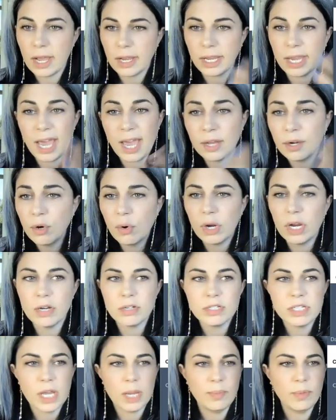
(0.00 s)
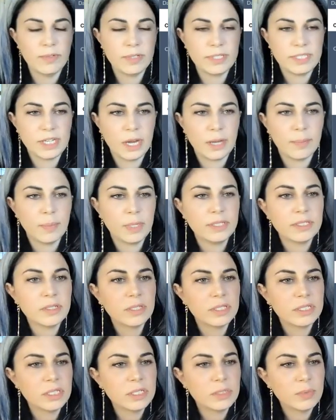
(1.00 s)
category or type of assignment. So
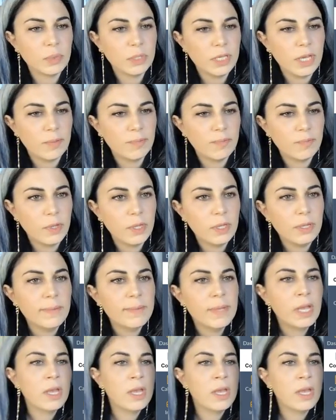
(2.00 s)
this is really helpful.